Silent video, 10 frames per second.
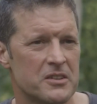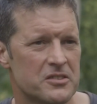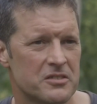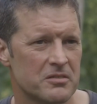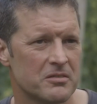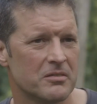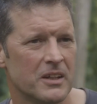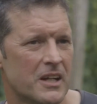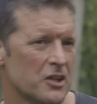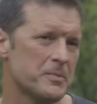It
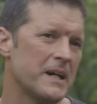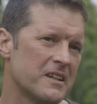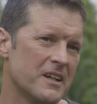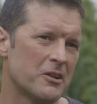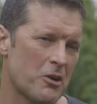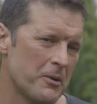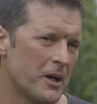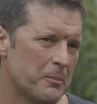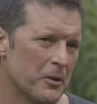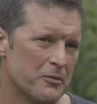goes back to that growing
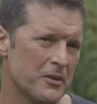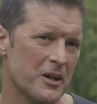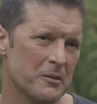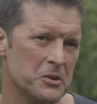up on a farm.